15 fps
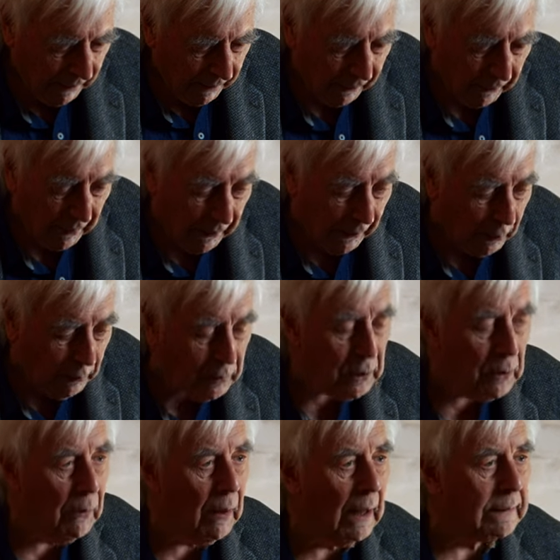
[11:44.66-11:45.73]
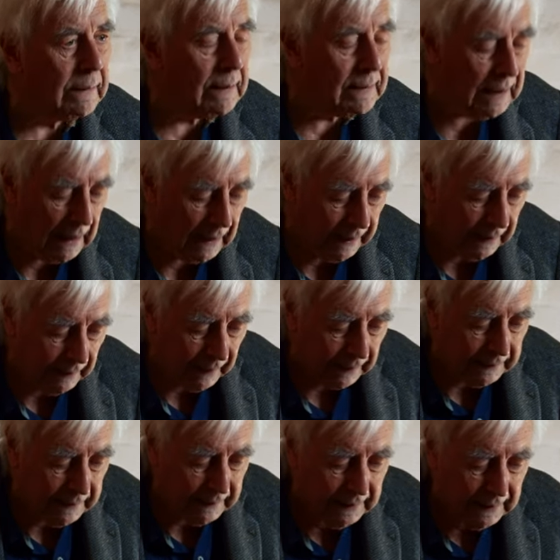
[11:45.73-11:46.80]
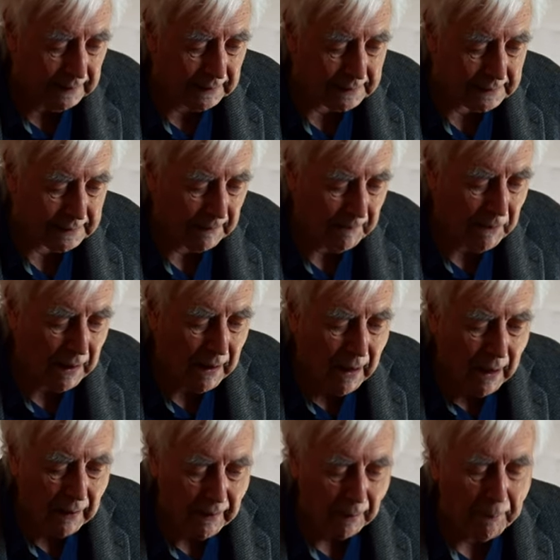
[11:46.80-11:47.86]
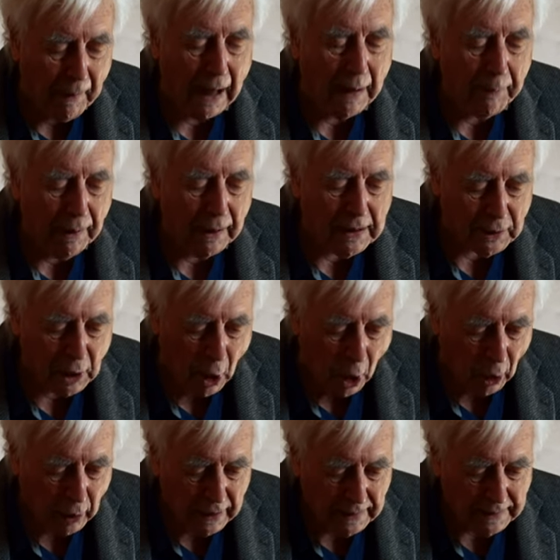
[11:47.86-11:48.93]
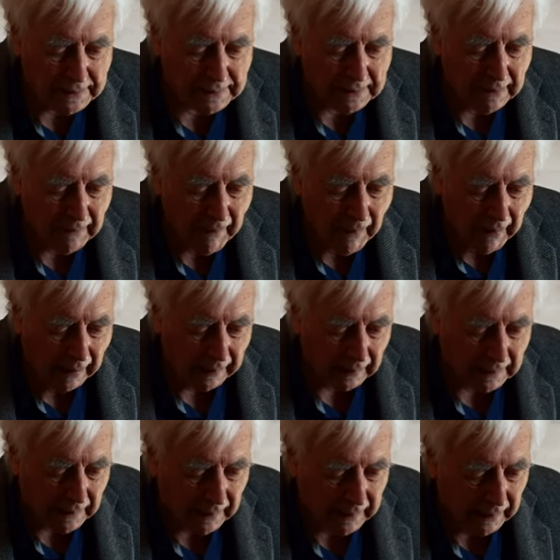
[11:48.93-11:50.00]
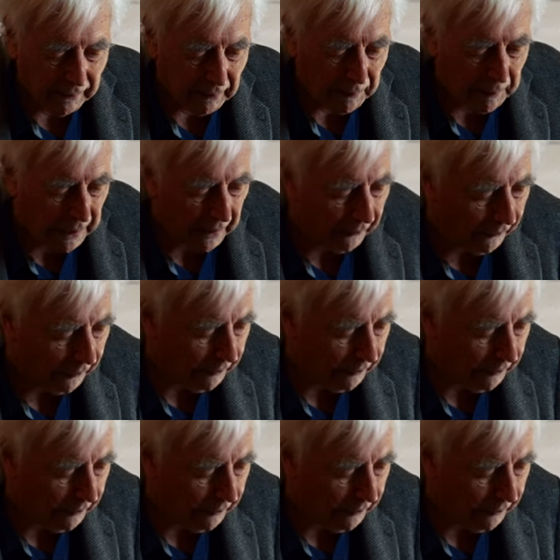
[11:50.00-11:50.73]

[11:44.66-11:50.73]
There are those who like to tell it like it is. The Bible is honest and clear about the